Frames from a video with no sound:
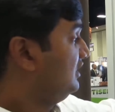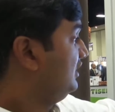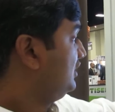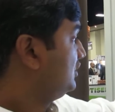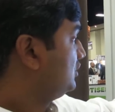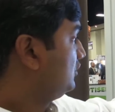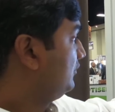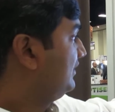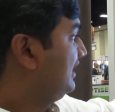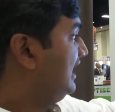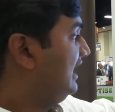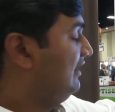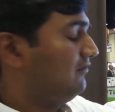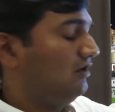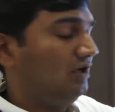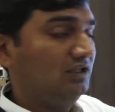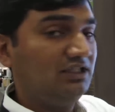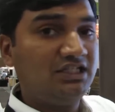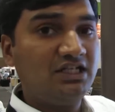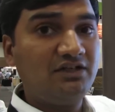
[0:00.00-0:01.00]
So we have
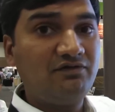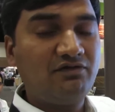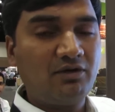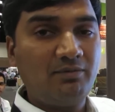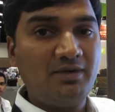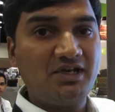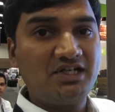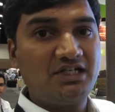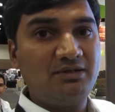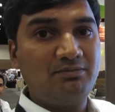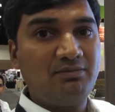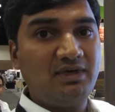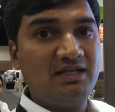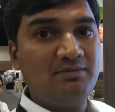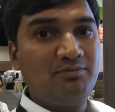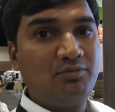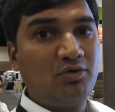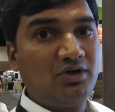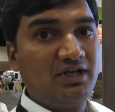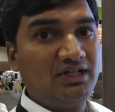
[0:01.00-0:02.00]
all this information by
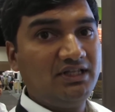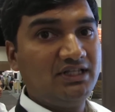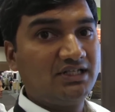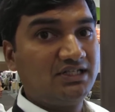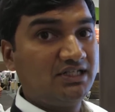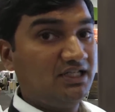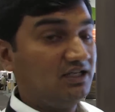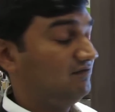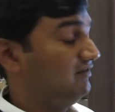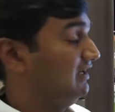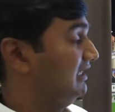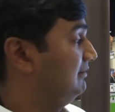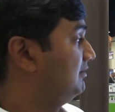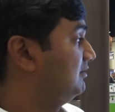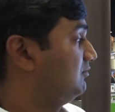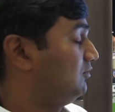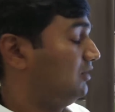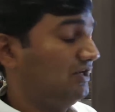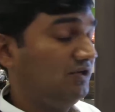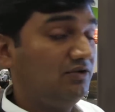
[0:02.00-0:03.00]
importing the SCL file,
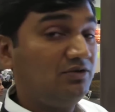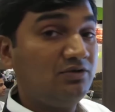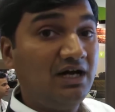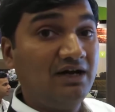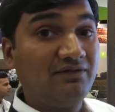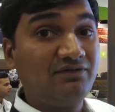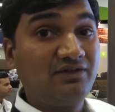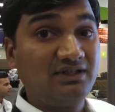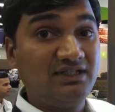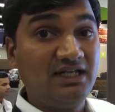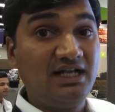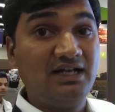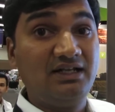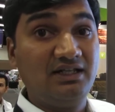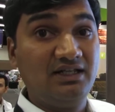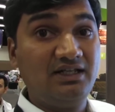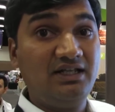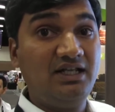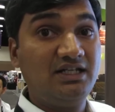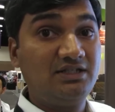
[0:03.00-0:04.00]
but what you do after that
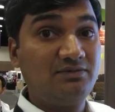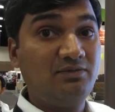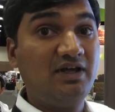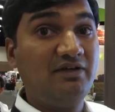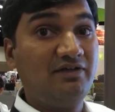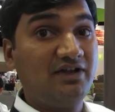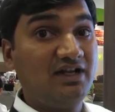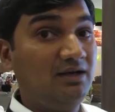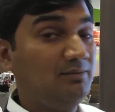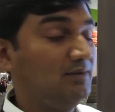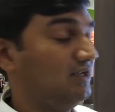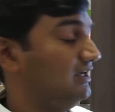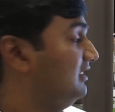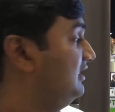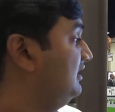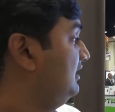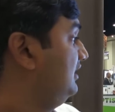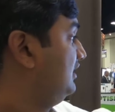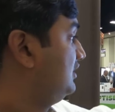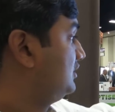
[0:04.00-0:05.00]
is where we come in.
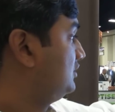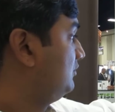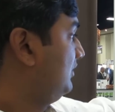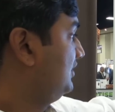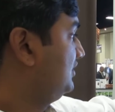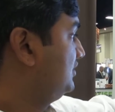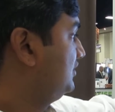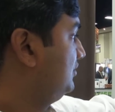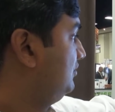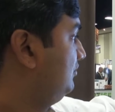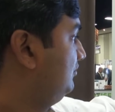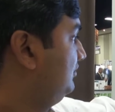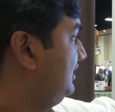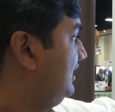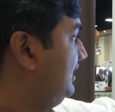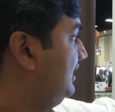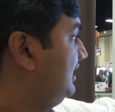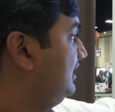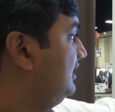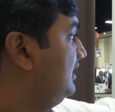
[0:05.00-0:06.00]
So once you do
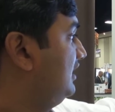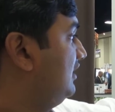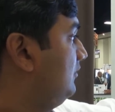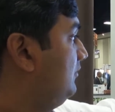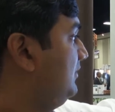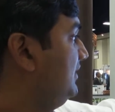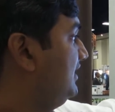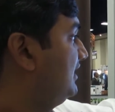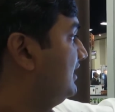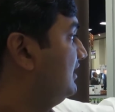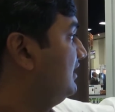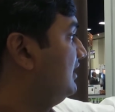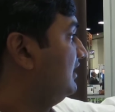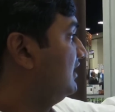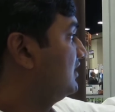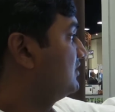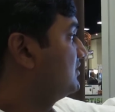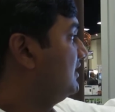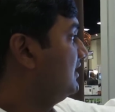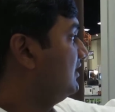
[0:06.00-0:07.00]
that, we can
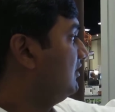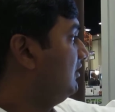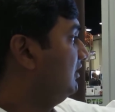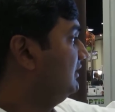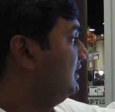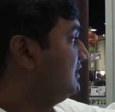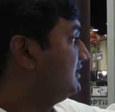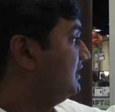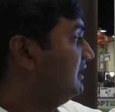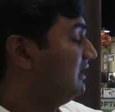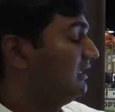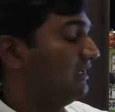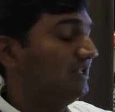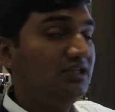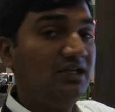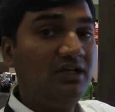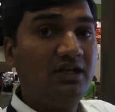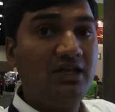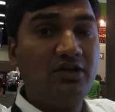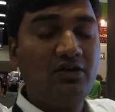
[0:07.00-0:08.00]
understand all this and
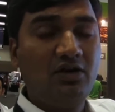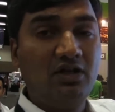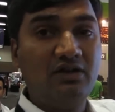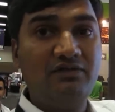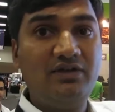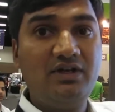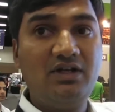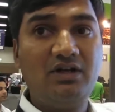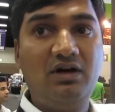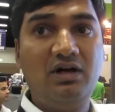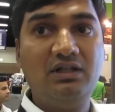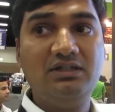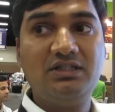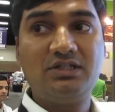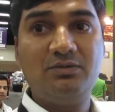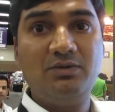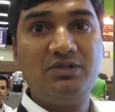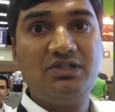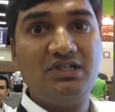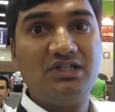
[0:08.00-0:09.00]
intelligently configure all the
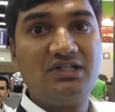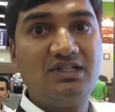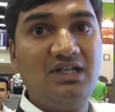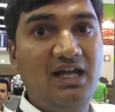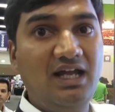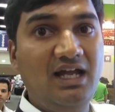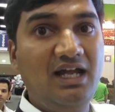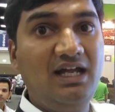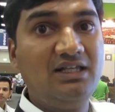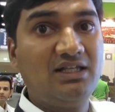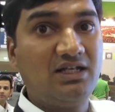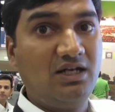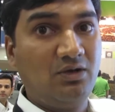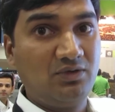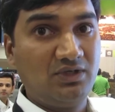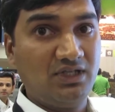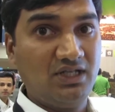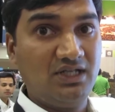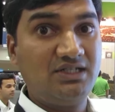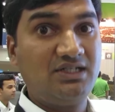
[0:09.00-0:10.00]
switches and the
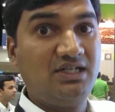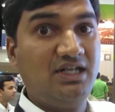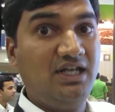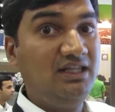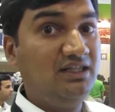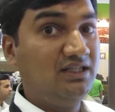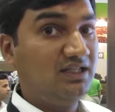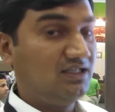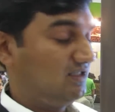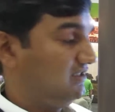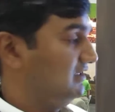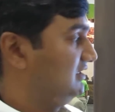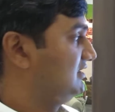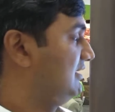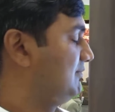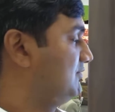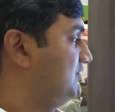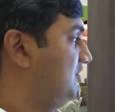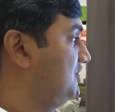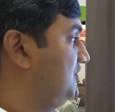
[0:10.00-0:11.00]
routers in the
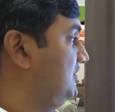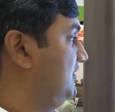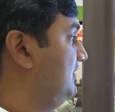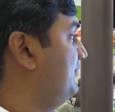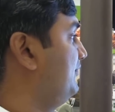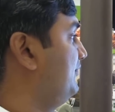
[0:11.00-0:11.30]
substation.